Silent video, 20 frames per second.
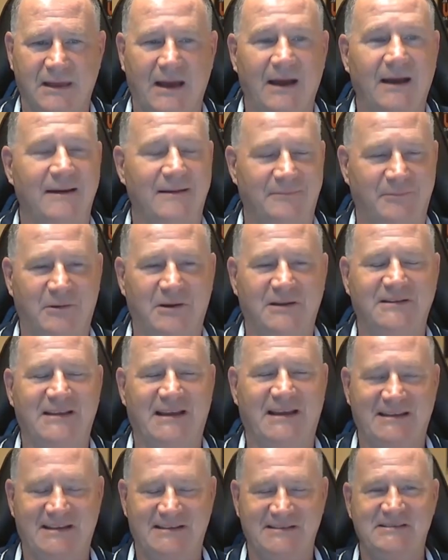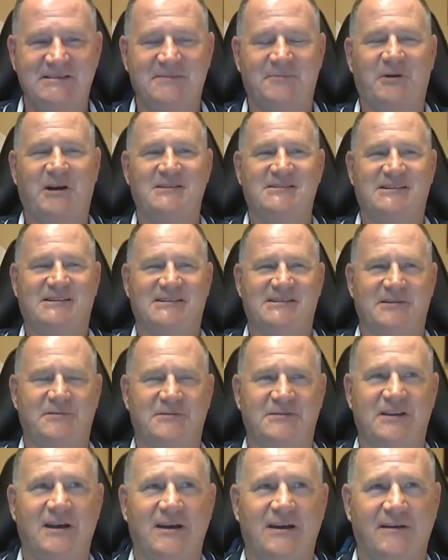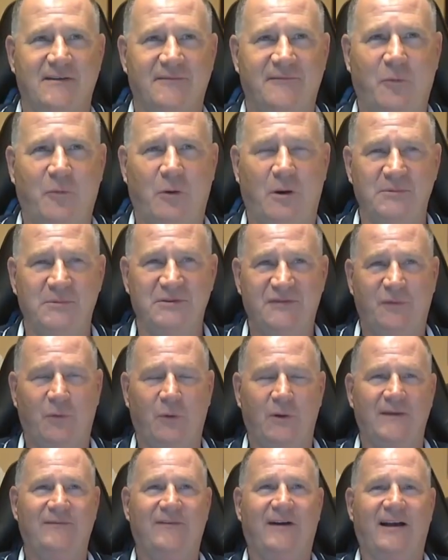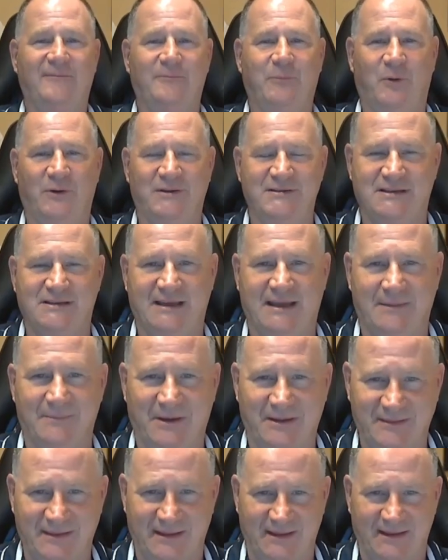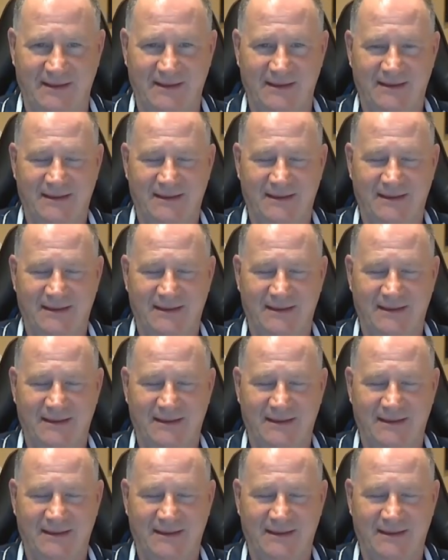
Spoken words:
Well, that doesn't surprise me because he was almost 45 points a game, I think.